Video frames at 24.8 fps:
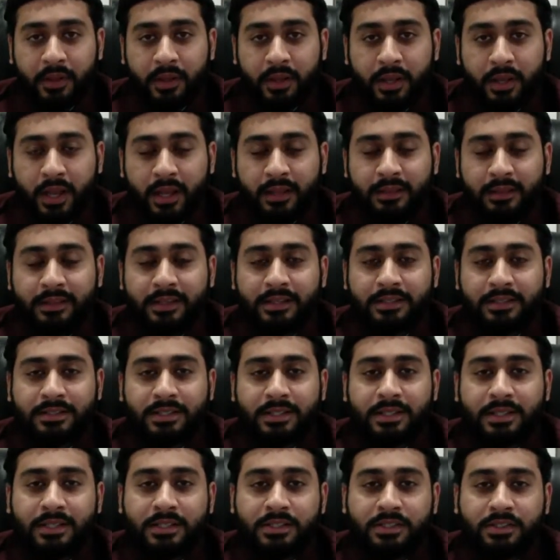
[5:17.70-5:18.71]
And this
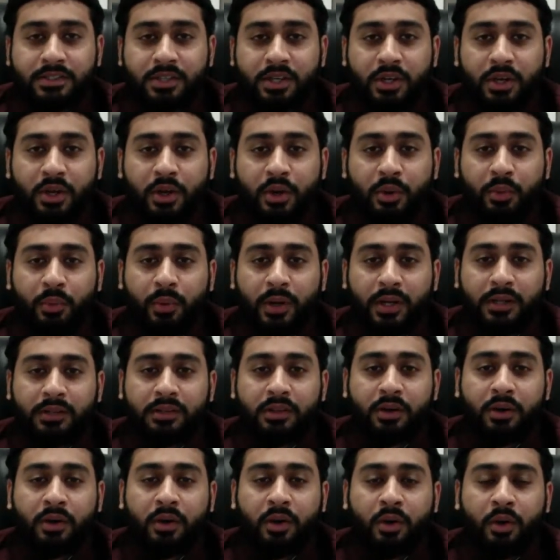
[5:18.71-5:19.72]
is what
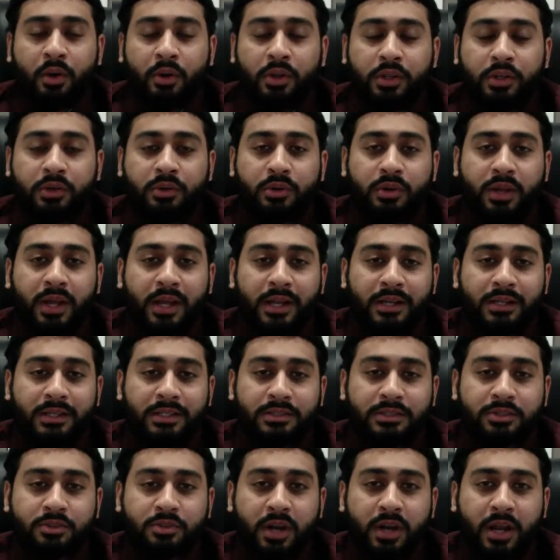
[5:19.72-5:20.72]
the Holy Quran
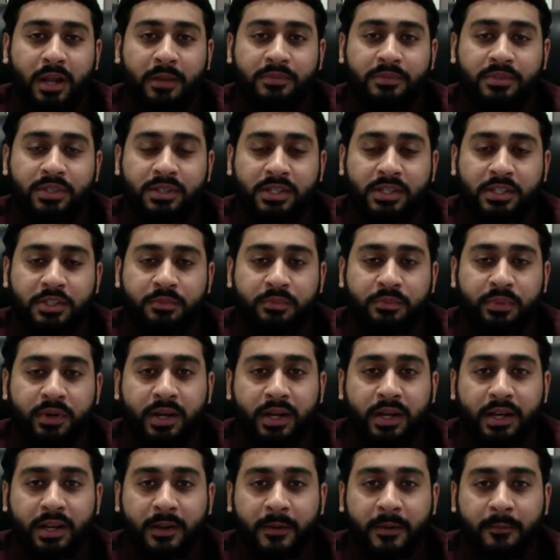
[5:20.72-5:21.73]
describes in this
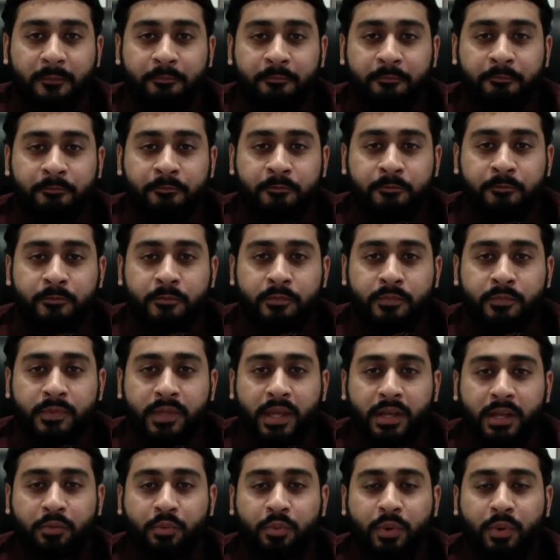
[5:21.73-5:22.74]
prayer,
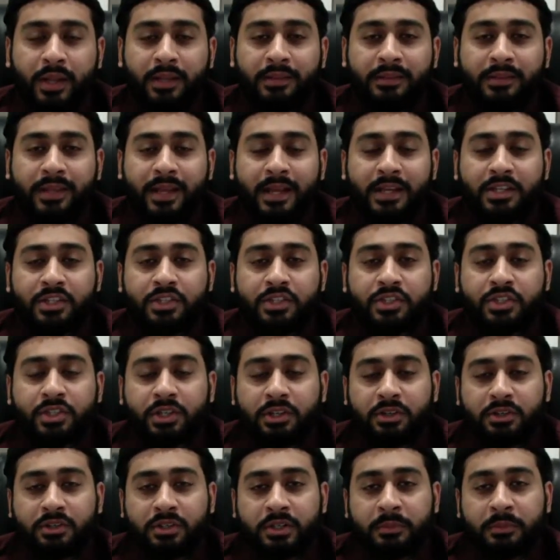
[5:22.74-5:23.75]
that when then
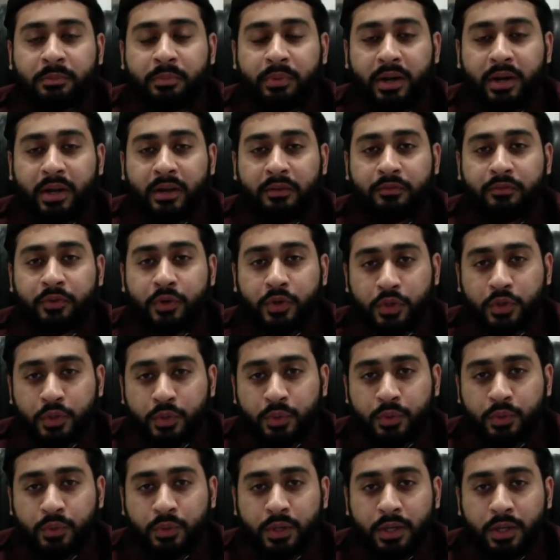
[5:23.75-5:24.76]
children pray for
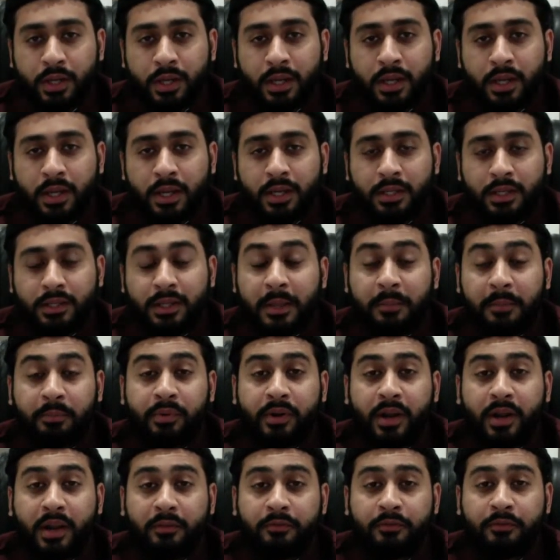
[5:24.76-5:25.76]
you, they
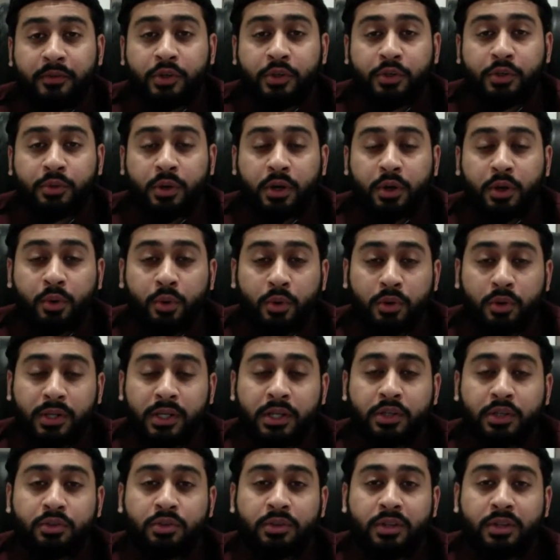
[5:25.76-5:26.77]
pray for you
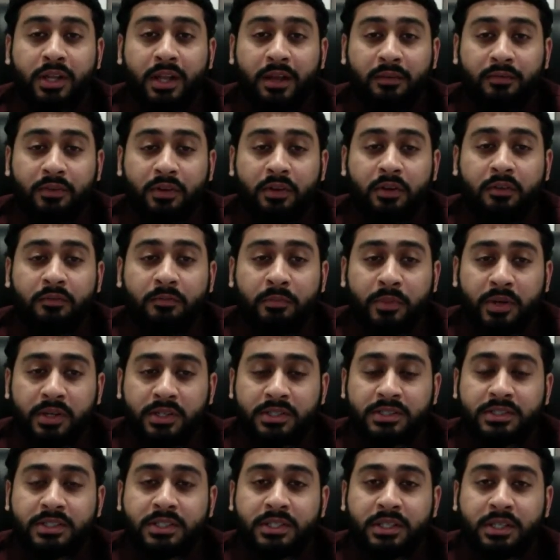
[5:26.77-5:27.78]
according to the level of
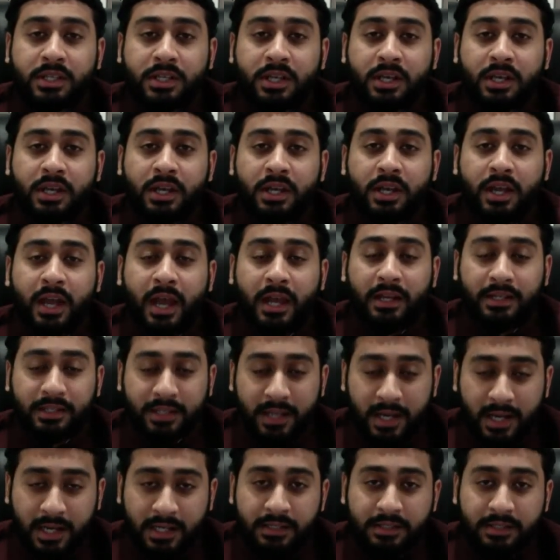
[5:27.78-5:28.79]
mercy and
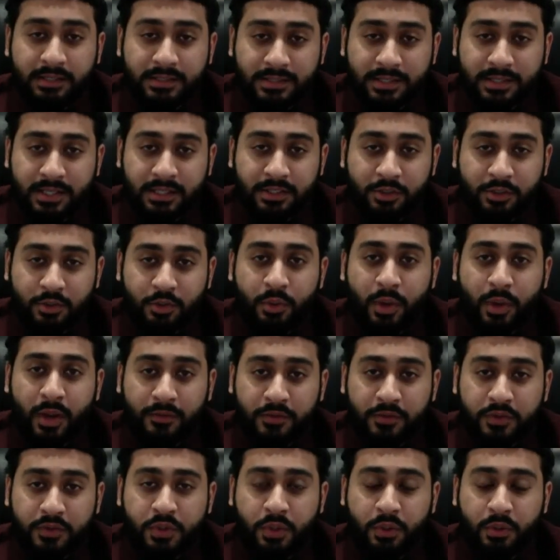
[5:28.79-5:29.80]
kindness that you
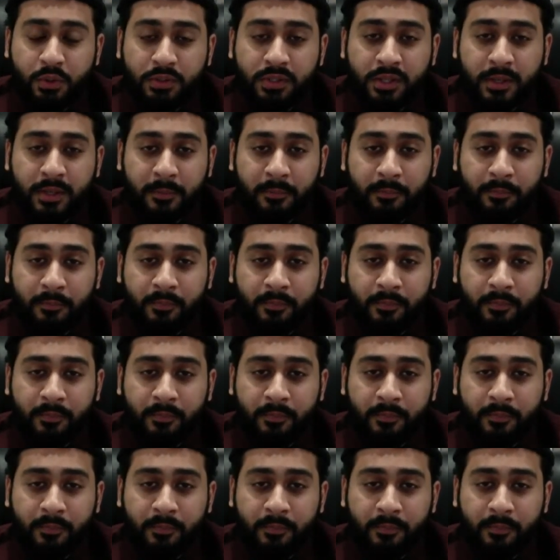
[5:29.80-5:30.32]
have shown them.